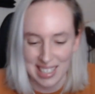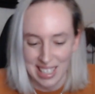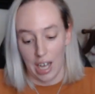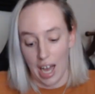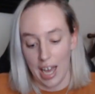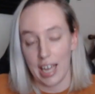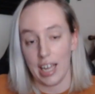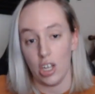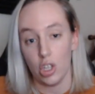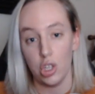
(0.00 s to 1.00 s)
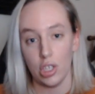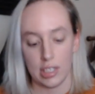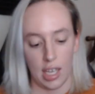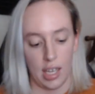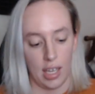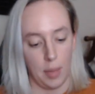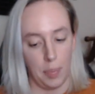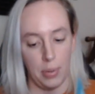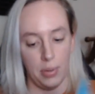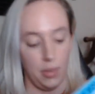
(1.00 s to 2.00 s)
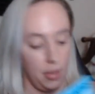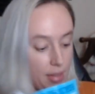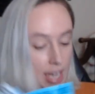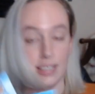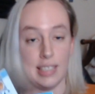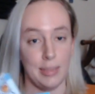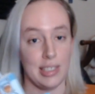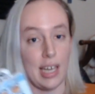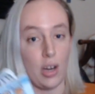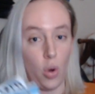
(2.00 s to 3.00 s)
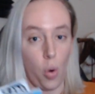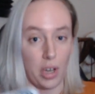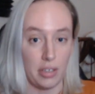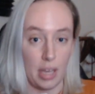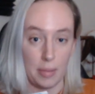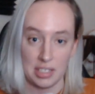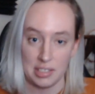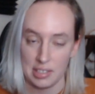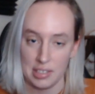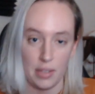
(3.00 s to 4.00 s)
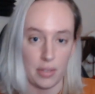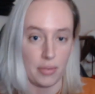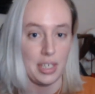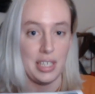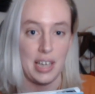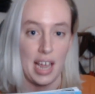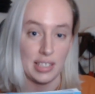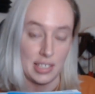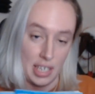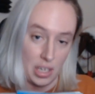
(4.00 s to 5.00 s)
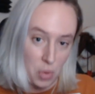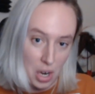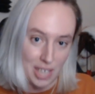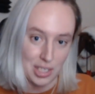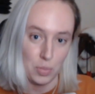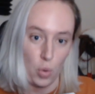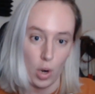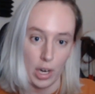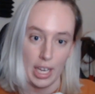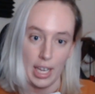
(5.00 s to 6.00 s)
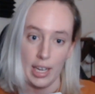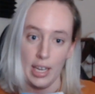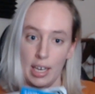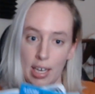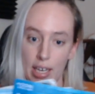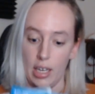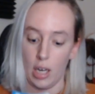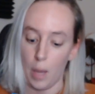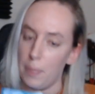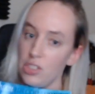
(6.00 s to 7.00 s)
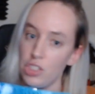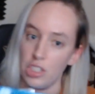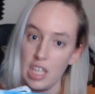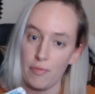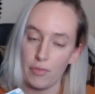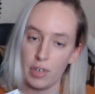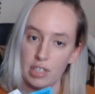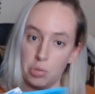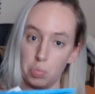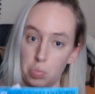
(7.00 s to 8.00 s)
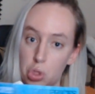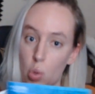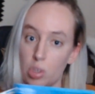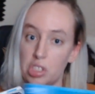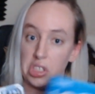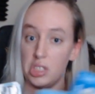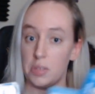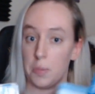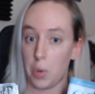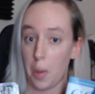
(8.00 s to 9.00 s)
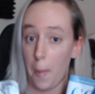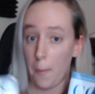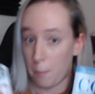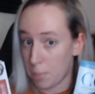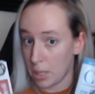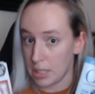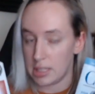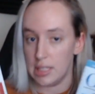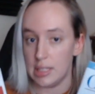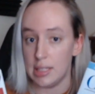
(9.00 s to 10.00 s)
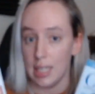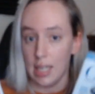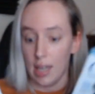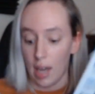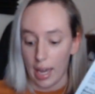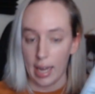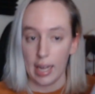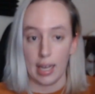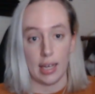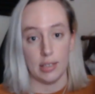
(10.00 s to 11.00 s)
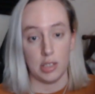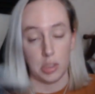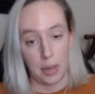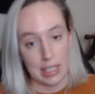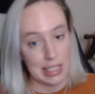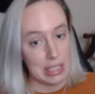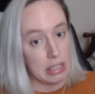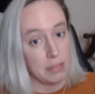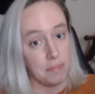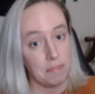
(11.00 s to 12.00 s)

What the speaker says: I looked up that same exact coin, MS63 1881S Morgan, in a bunch of different sources for prices, and surprisingly,